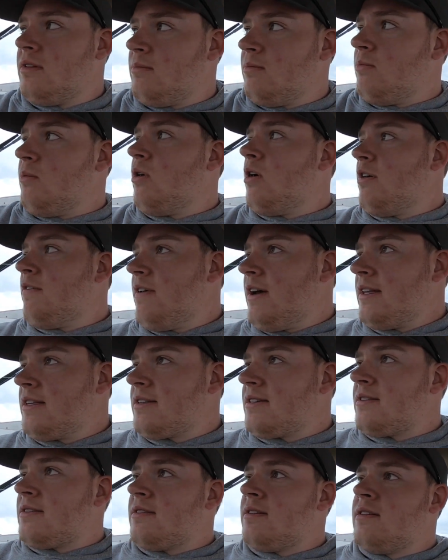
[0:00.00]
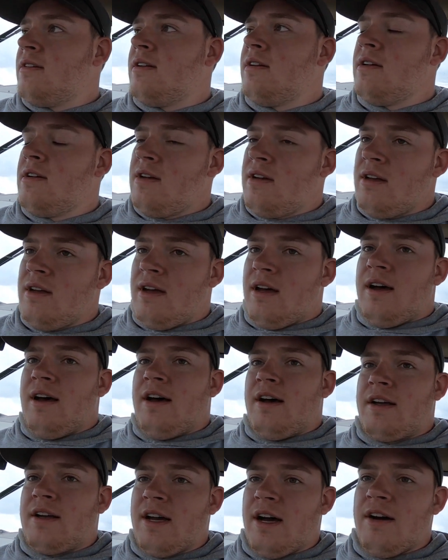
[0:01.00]
more of it's
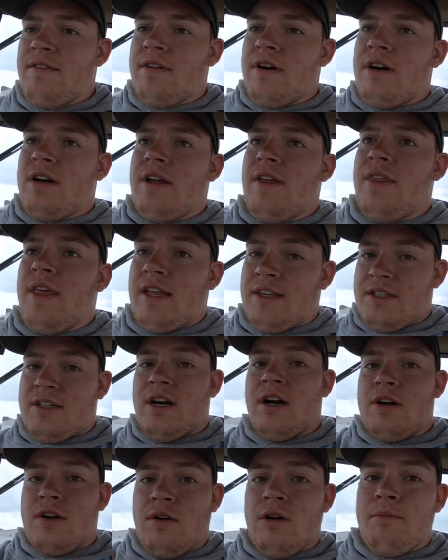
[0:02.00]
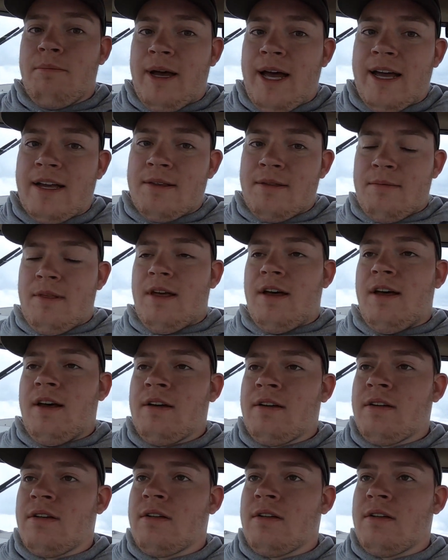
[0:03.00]
covered, and then start going back into